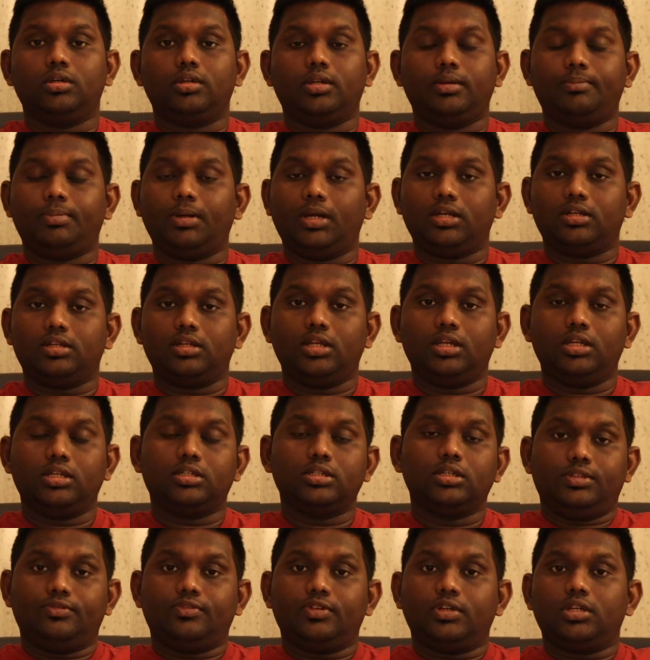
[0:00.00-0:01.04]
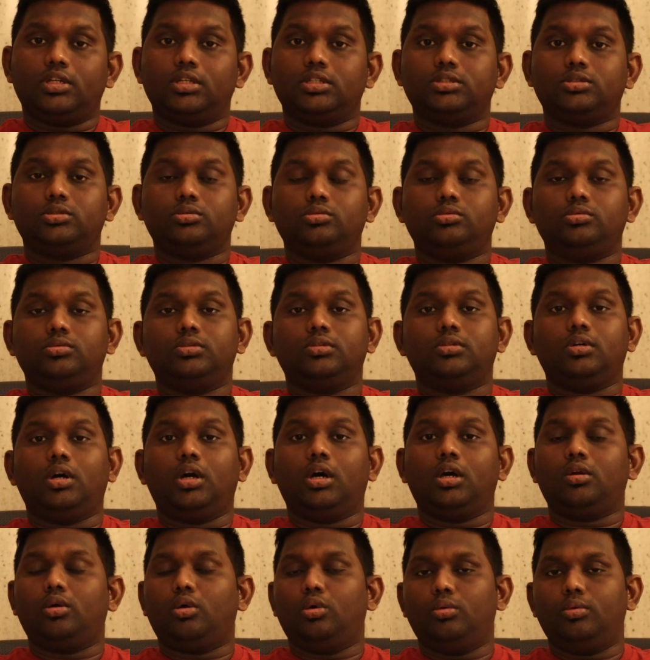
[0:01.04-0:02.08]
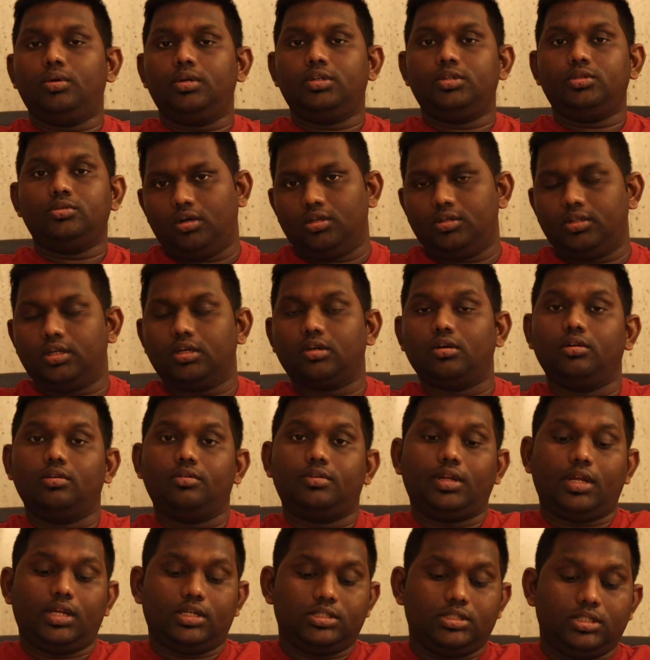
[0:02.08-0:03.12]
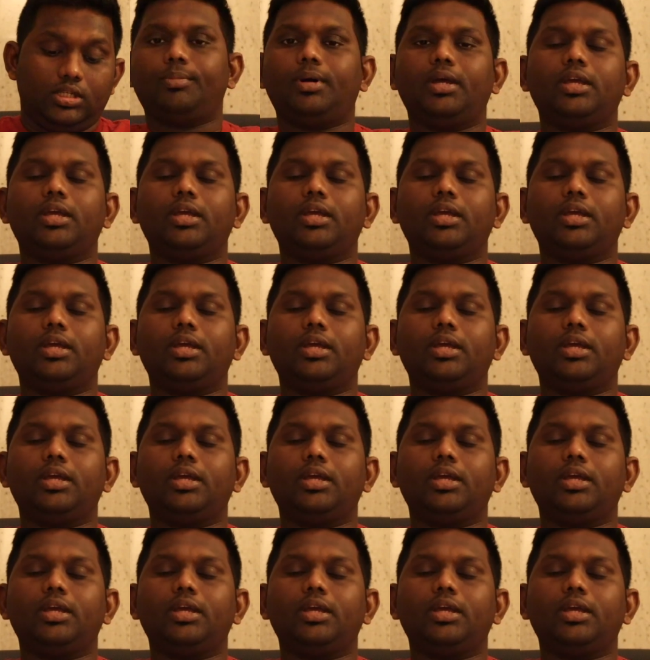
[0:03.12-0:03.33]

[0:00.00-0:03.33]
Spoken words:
repatriate seafarers who are overdue on their contract.